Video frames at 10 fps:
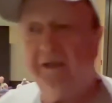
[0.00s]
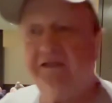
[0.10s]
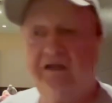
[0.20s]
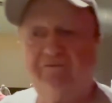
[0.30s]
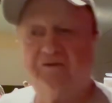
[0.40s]
big
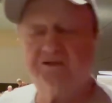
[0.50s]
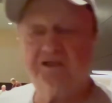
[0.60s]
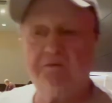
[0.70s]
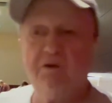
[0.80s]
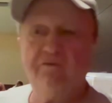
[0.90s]
difference
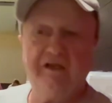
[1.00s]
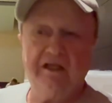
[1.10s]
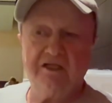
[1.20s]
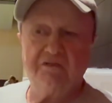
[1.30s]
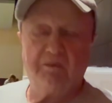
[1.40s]
in a movie
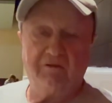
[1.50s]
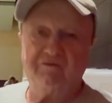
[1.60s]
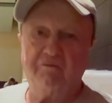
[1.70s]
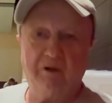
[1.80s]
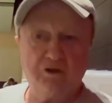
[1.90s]
Gettysburg
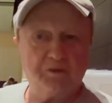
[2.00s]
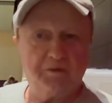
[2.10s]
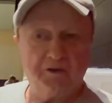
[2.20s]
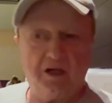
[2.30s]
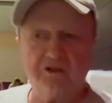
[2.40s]
from most
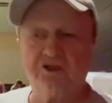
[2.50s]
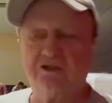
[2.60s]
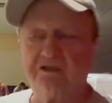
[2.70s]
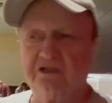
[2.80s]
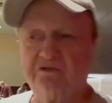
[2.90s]

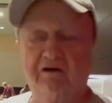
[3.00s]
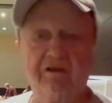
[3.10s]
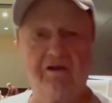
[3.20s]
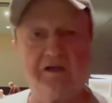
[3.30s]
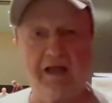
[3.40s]
productions is
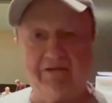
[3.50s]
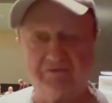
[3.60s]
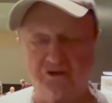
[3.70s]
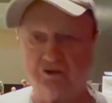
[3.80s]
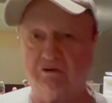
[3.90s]
rather than have
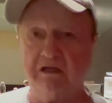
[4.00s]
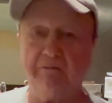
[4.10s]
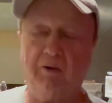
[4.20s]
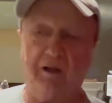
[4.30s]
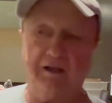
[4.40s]
a
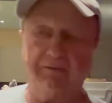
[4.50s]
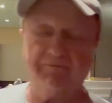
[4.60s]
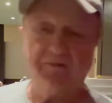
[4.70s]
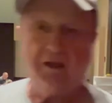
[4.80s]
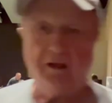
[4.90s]
screenplay,
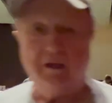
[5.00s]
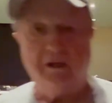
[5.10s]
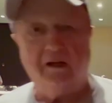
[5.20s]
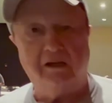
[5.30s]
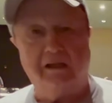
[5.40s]

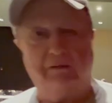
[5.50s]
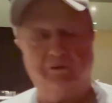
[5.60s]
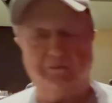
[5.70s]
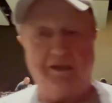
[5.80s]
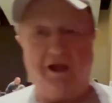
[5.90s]
it
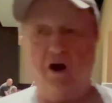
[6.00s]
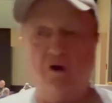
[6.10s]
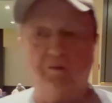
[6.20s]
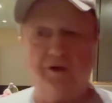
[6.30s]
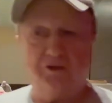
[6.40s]
would be
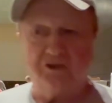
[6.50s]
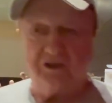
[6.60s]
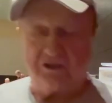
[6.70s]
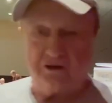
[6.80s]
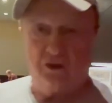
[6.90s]
almost,
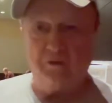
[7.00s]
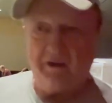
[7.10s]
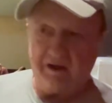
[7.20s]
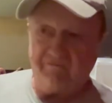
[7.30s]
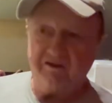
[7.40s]
this is a little
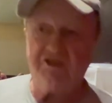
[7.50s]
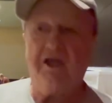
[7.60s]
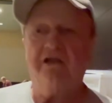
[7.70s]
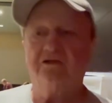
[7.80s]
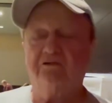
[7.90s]
bit of an
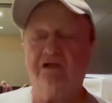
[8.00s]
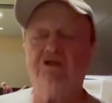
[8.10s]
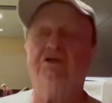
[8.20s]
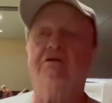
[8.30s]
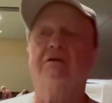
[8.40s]

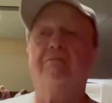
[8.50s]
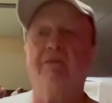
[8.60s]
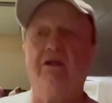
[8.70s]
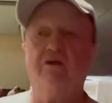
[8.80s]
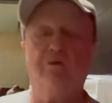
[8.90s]
exaggeration,
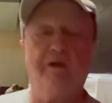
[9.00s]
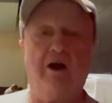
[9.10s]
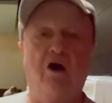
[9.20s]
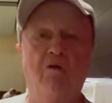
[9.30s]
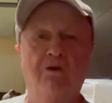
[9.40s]
it would
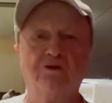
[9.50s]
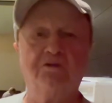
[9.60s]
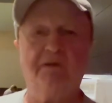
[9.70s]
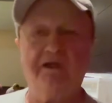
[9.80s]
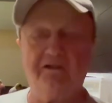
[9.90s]

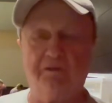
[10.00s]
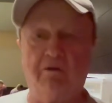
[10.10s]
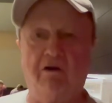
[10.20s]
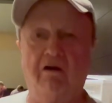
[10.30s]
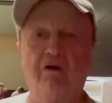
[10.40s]
almost be
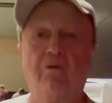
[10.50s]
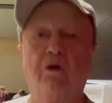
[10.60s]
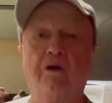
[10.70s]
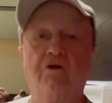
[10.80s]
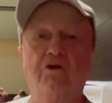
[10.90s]
tomorrow we're
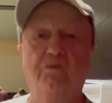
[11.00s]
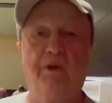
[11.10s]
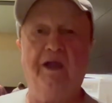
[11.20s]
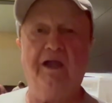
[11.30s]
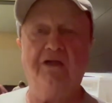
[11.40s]
going to do
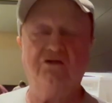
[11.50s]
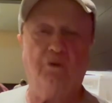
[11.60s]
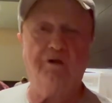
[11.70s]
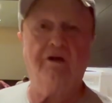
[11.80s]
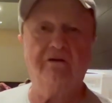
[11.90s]
page
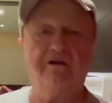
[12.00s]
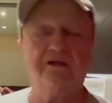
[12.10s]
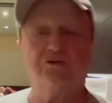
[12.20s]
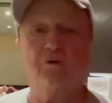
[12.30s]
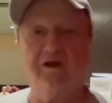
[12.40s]

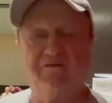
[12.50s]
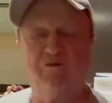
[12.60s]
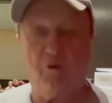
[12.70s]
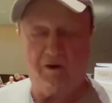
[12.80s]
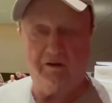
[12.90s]
124.